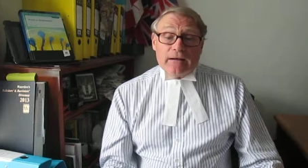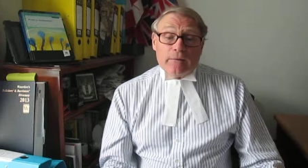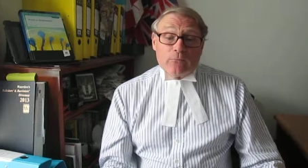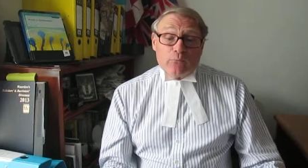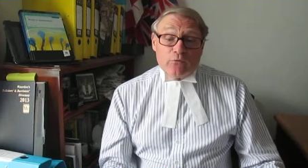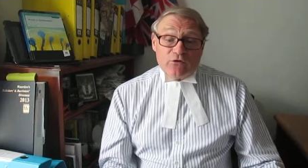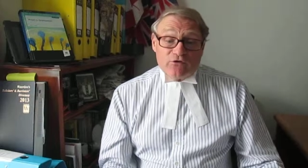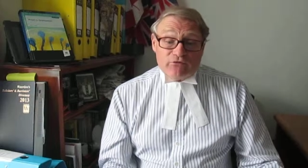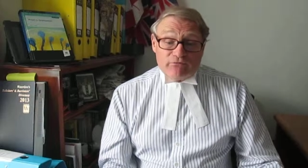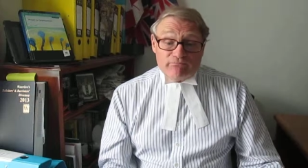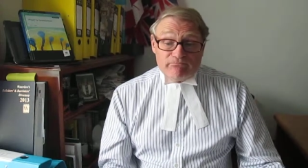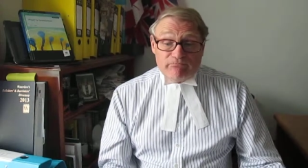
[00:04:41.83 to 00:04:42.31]

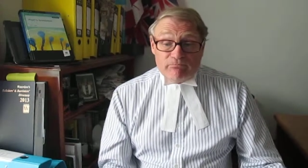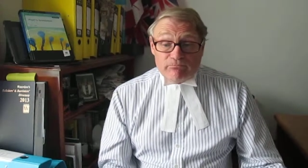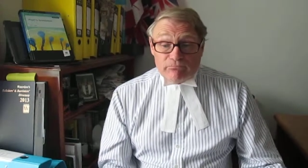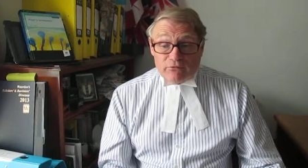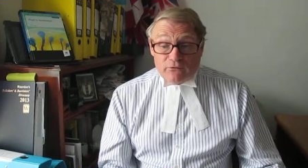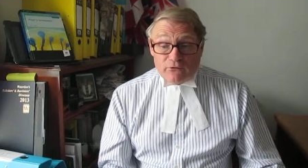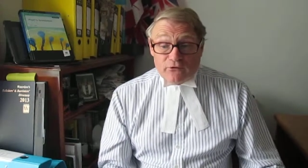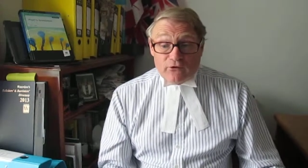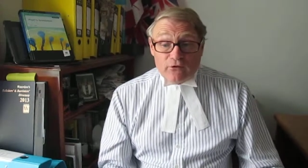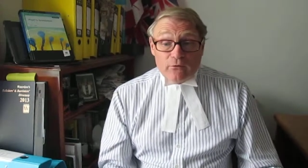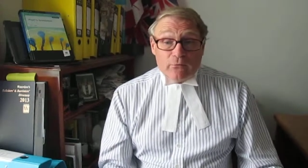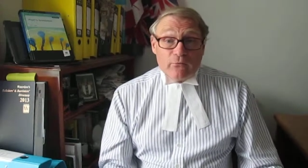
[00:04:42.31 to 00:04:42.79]
which
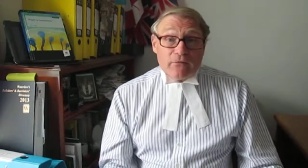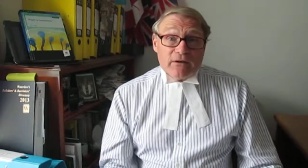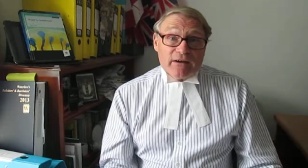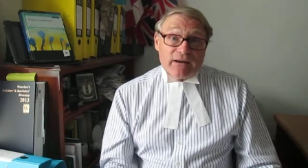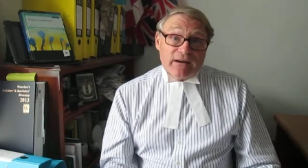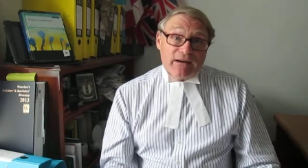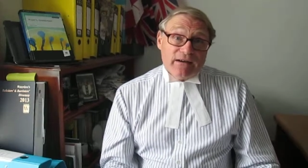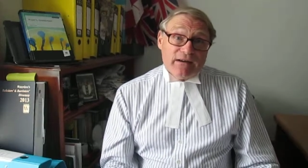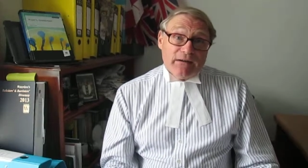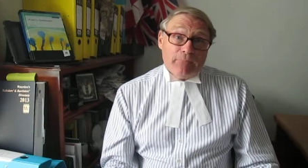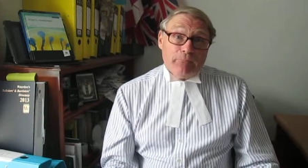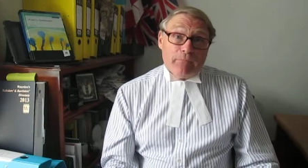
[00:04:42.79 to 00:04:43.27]

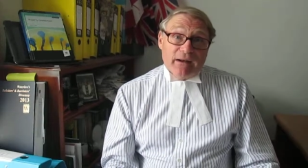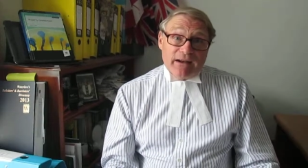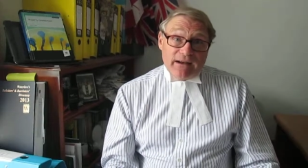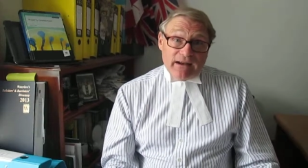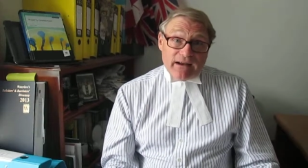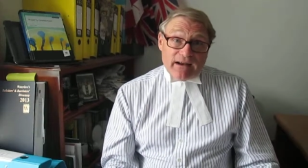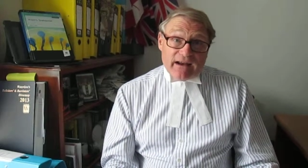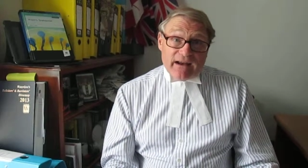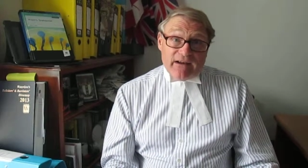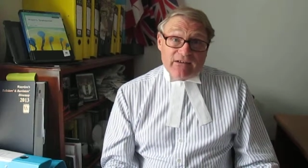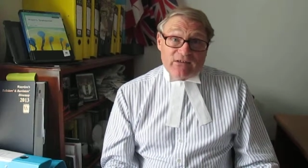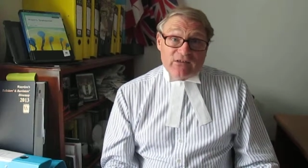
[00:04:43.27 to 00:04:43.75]
presumably in many
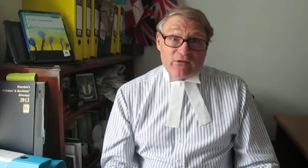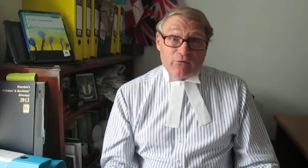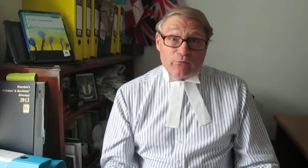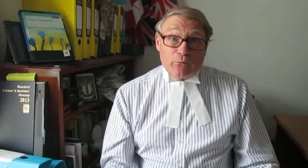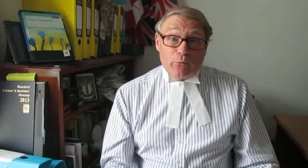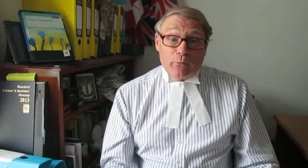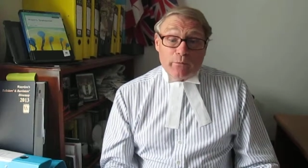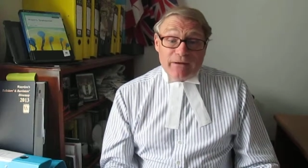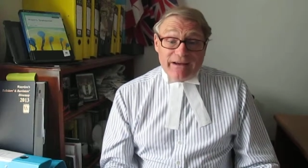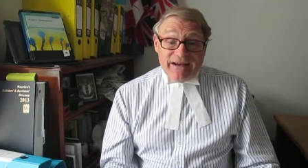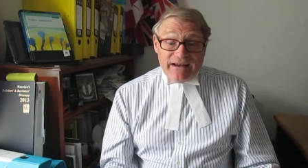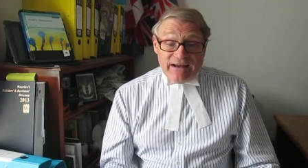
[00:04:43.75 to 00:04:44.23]
cases
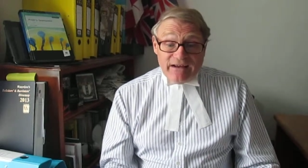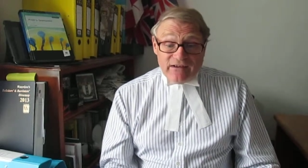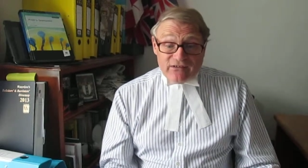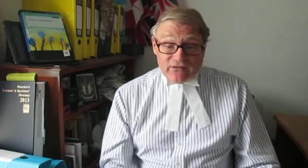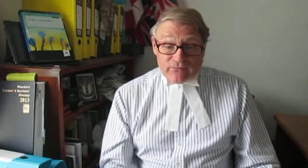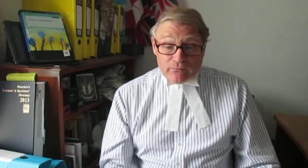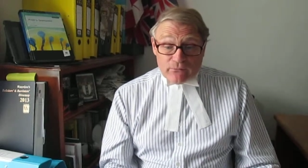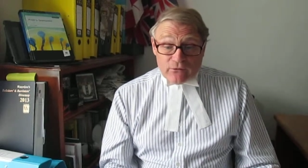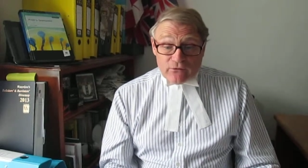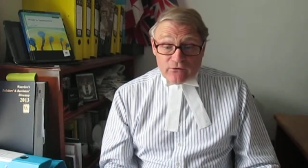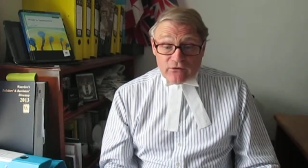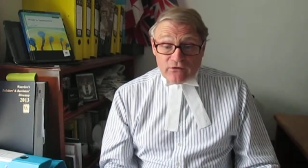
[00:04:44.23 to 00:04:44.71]
will be
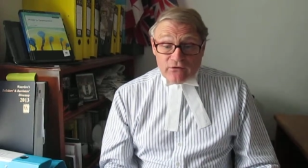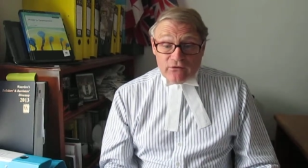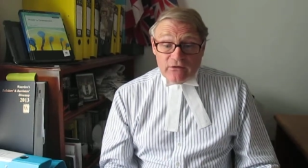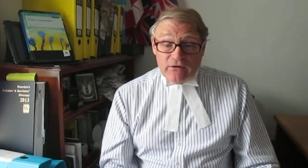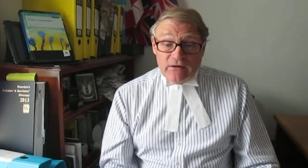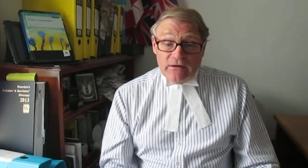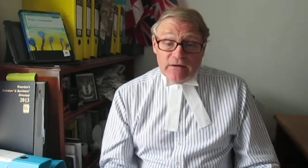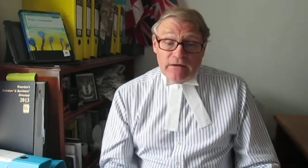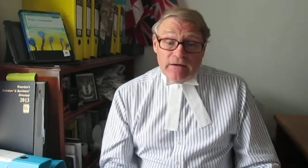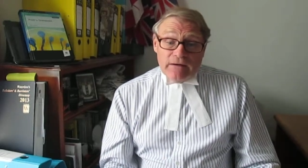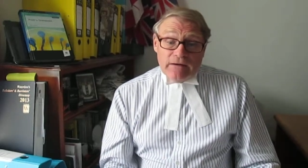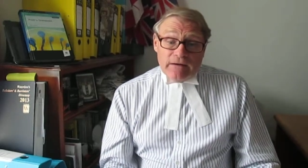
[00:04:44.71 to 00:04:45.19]
easement
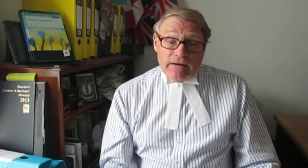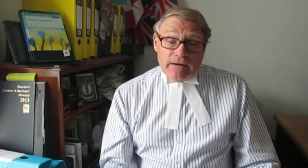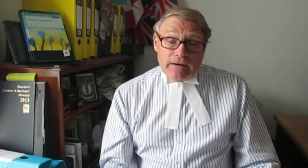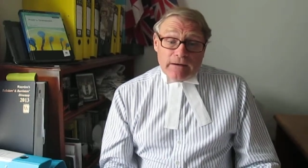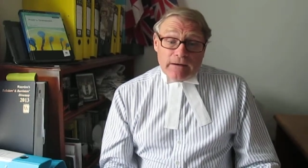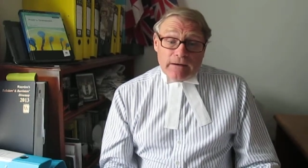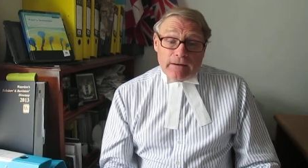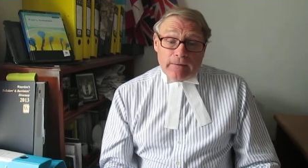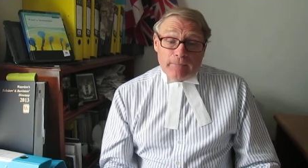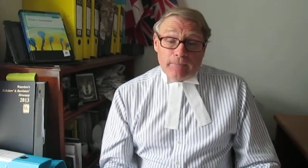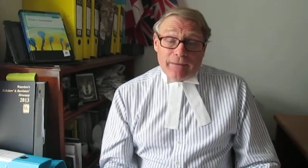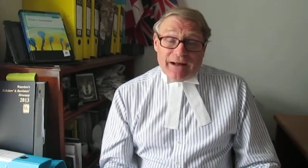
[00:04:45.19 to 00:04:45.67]

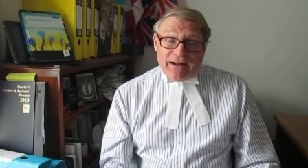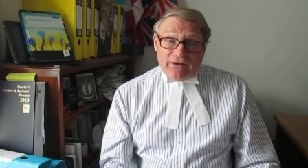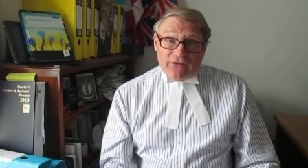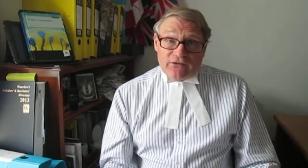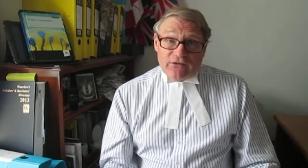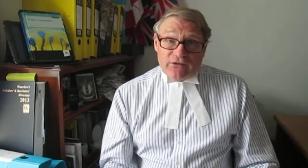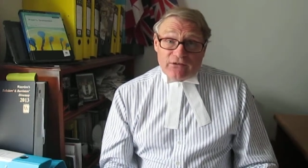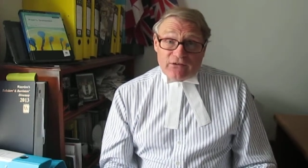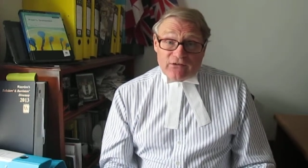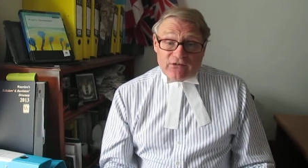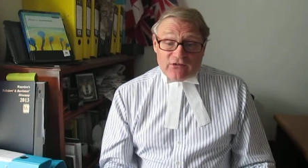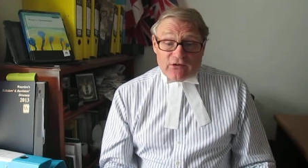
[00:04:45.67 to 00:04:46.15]

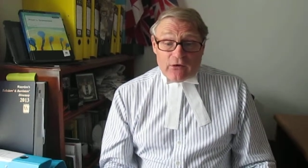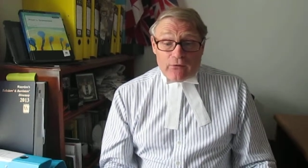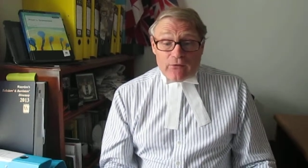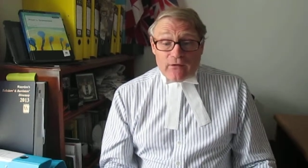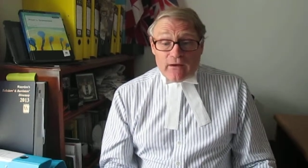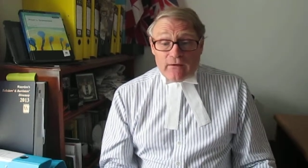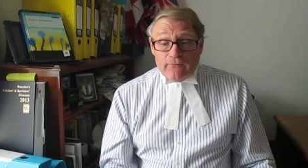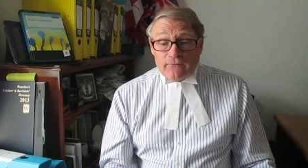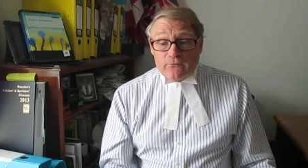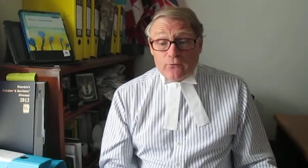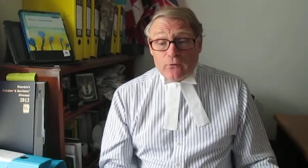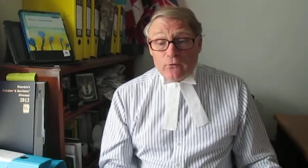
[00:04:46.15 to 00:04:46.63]
matters. So
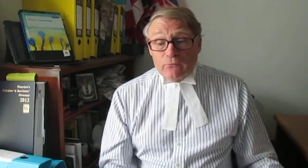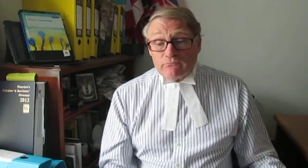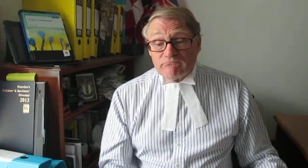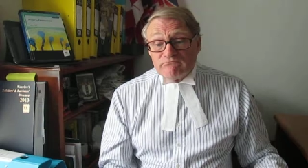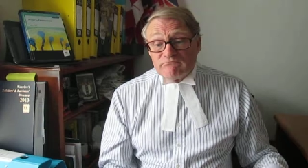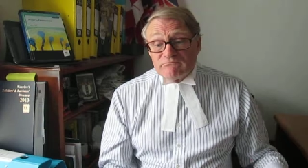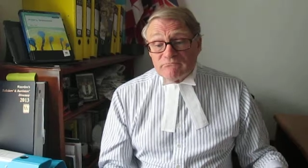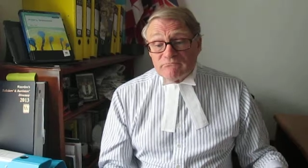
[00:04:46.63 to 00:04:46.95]
therefore,